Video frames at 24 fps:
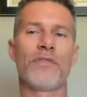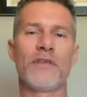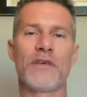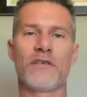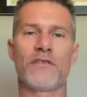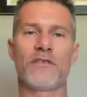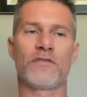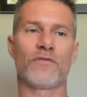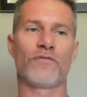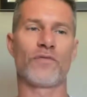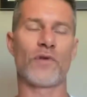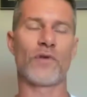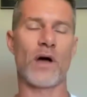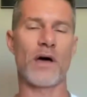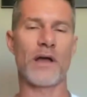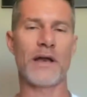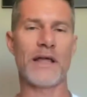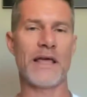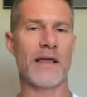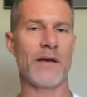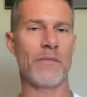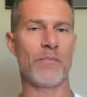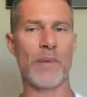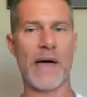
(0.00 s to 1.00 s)
this front
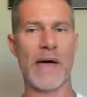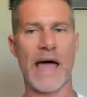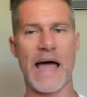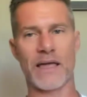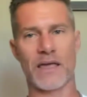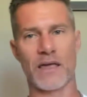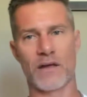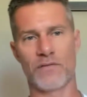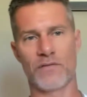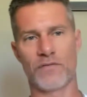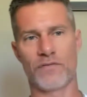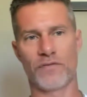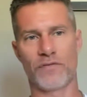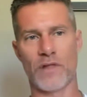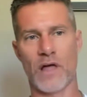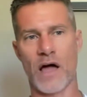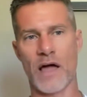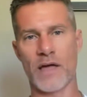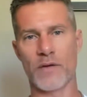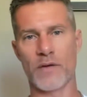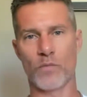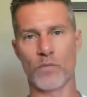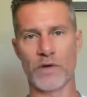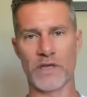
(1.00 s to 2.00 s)
end, back end
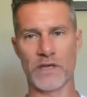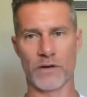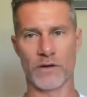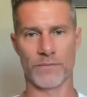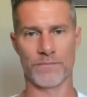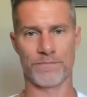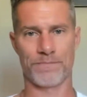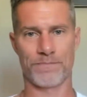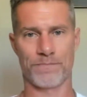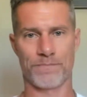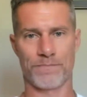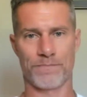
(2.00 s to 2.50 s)
flywheel